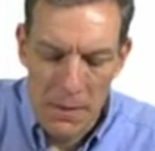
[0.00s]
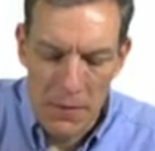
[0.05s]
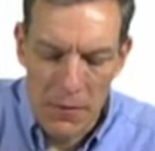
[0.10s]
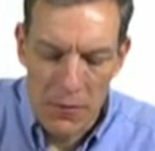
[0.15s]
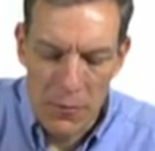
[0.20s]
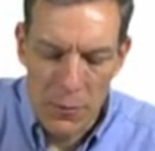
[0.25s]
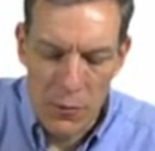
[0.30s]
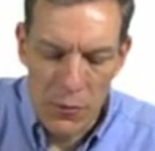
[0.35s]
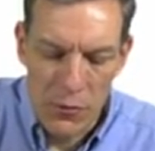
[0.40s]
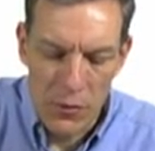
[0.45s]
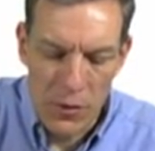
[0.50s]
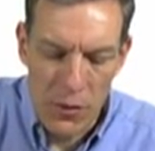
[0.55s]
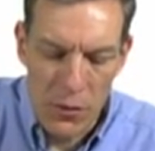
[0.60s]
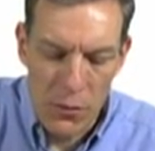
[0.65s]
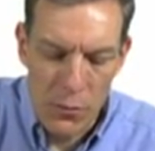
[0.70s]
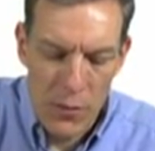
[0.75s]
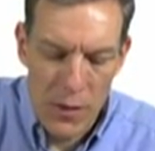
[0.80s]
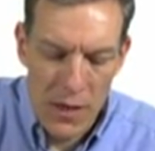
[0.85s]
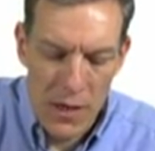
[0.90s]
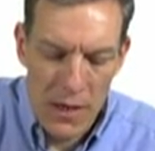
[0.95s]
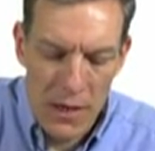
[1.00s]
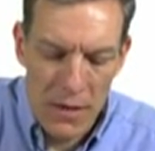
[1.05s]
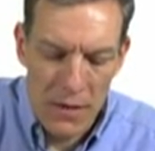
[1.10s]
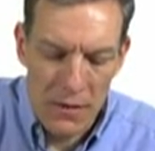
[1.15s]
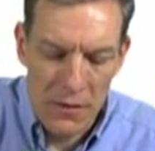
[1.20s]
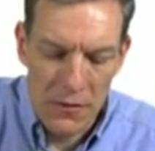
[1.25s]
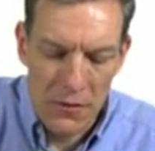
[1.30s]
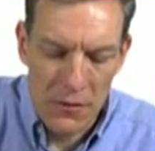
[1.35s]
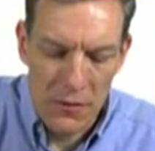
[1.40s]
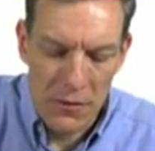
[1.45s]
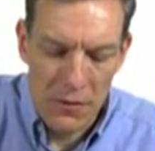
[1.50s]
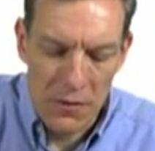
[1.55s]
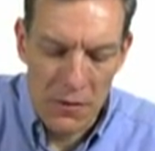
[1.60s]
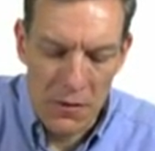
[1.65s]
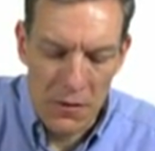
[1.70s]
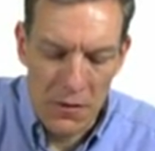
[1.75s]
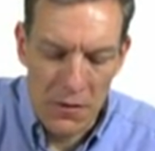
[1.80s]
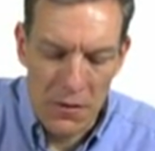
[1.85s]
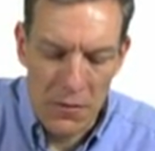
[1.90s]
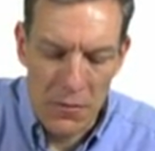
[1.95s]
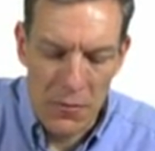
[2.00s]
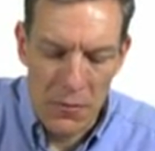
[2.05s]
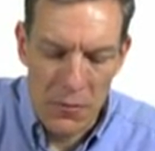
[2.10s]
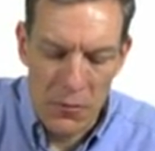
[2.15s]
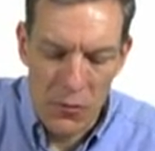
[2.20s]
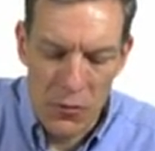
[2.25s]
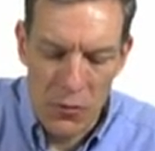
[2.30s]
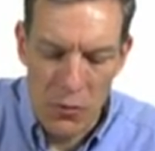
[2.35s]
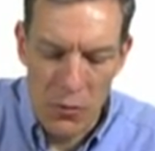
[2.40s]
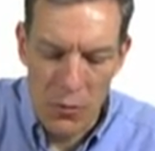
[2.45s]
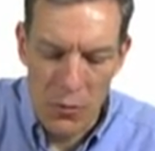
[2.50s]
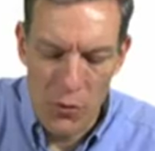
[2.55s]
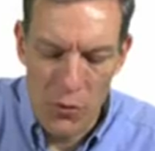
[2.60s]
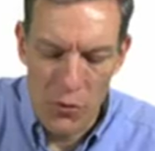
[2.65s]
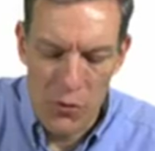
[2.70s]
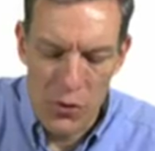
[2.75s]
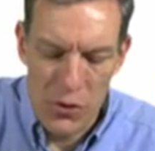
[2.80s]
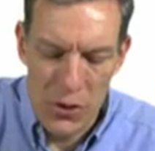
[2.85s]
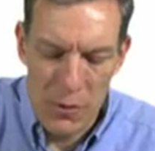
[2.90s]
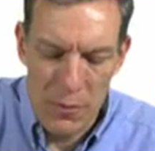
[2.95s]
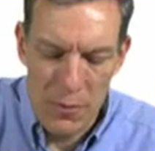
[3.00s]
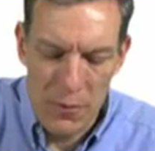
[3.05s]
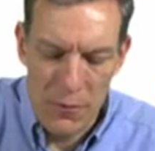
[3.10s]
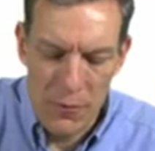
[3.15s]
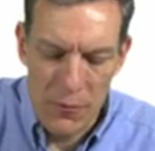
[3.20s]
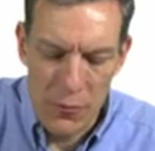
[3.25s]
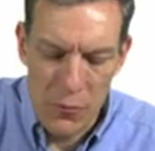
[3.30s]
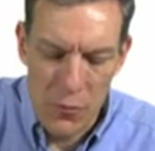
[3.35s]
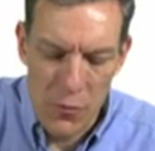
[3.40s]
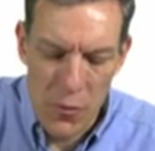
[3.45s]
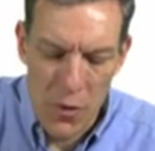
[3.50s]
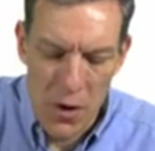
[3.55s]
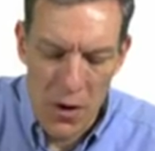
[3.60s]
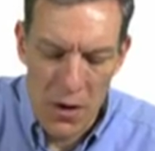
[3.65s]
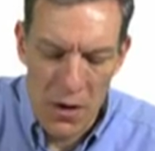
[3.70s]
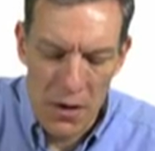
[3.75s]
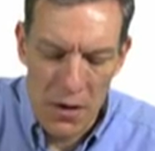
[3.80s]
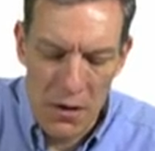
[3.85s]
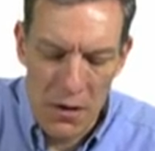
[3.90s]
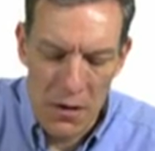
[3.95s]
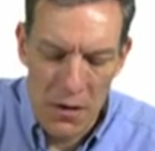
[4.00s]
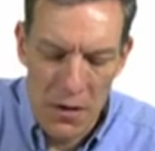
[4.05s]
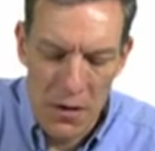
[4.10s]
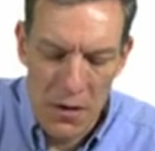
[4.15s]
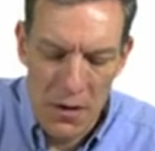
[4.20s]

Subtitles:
Let's suppose that 3 has some ownership of 1,